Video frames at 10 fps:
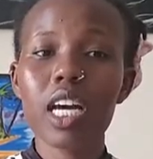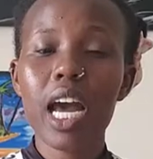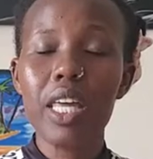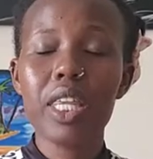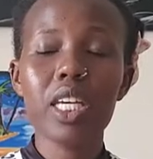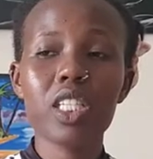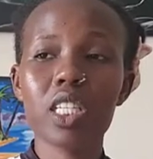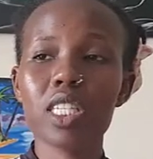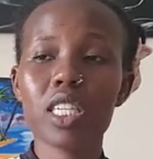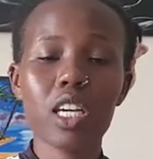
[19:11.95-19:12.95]
I think
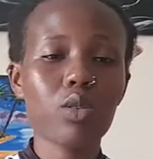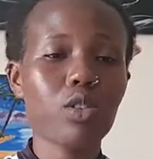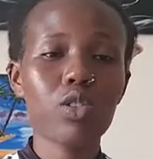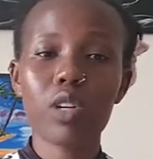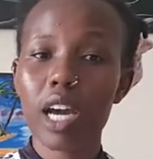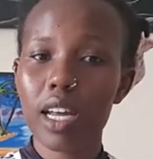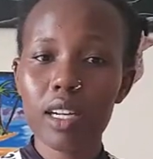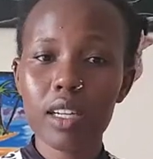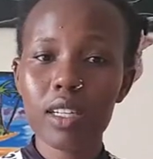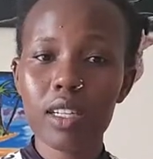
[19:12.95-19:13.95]
just get what you
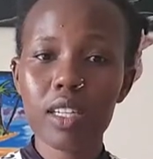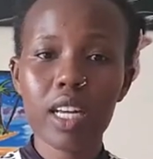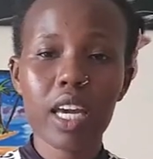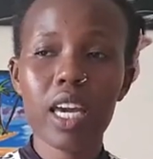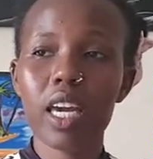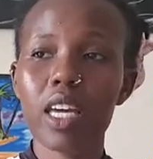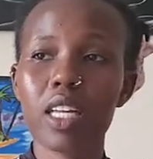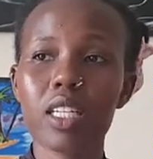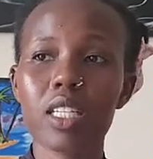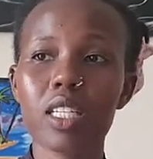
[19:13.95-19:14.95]
can
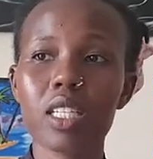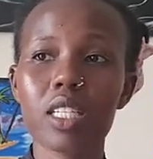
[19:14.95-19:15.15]
and